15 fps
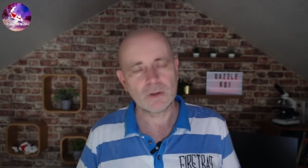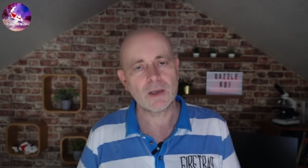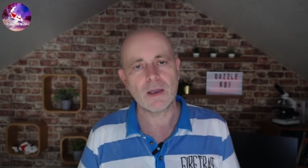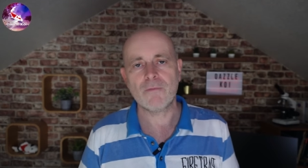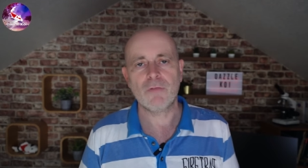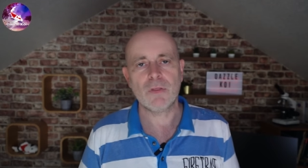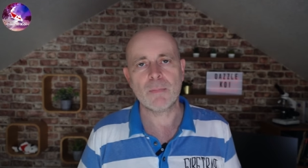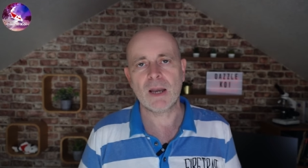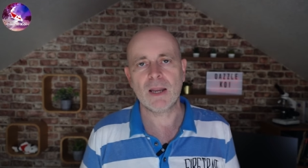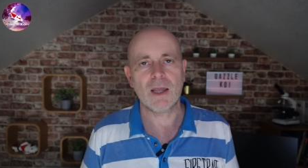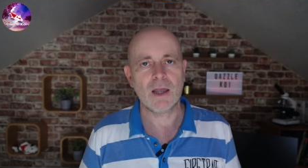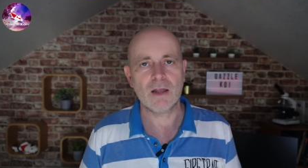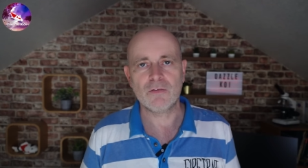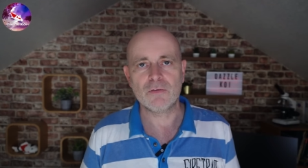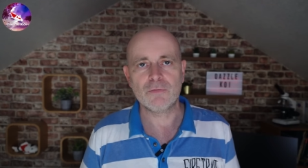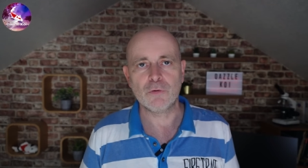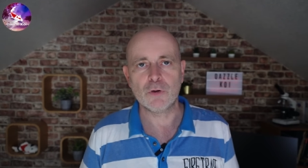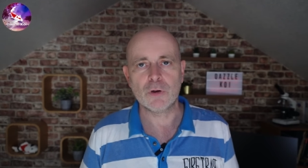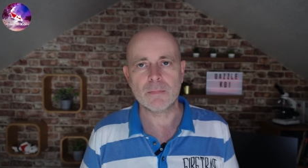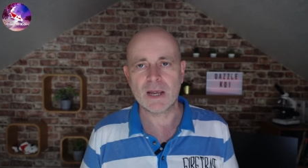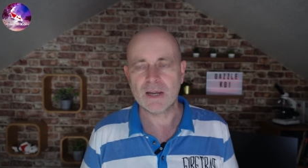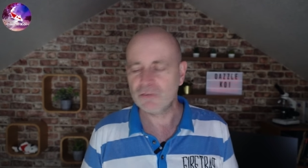Give the medicated
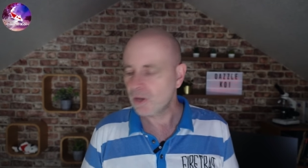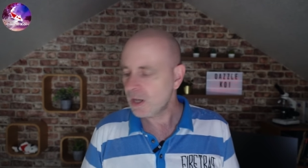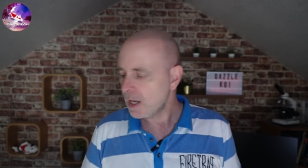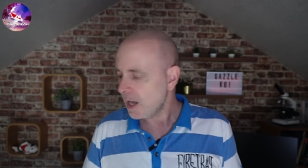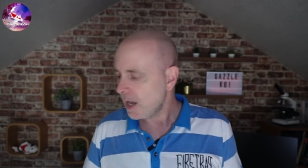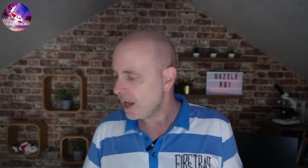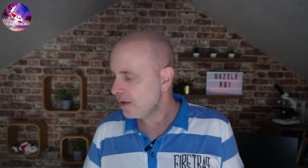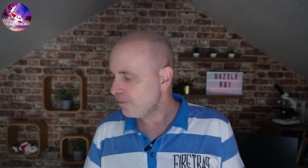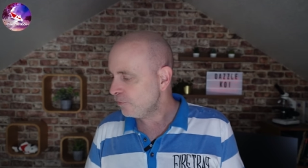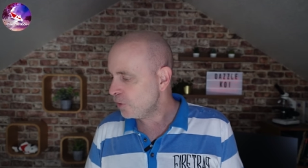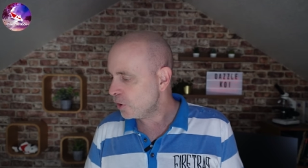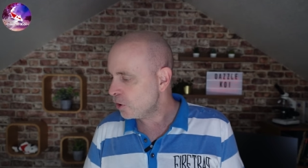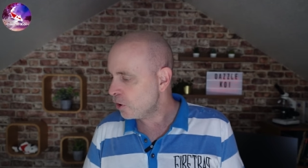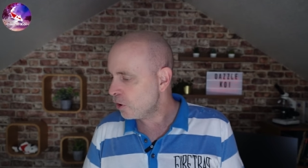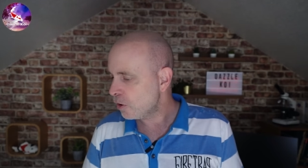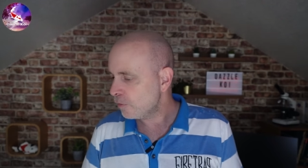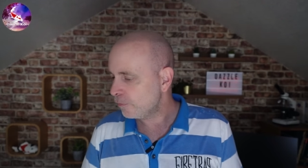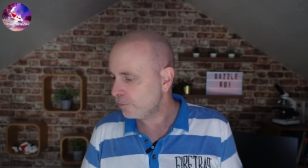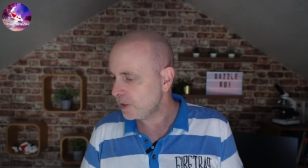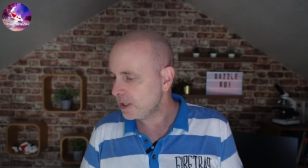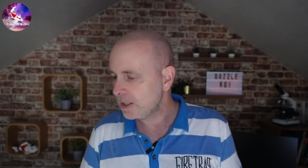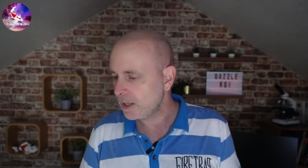food a miss. If you're
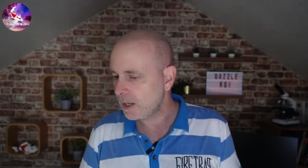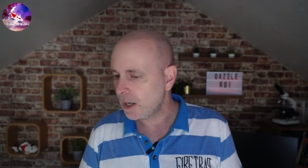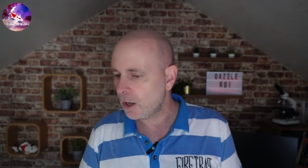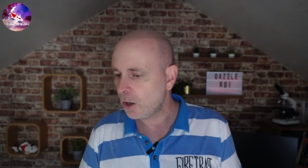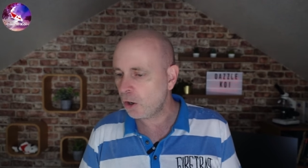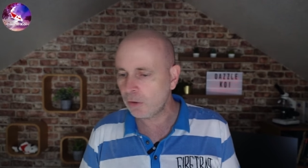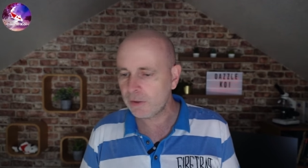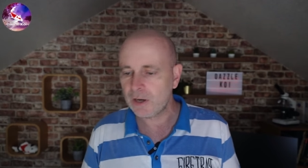feeding it all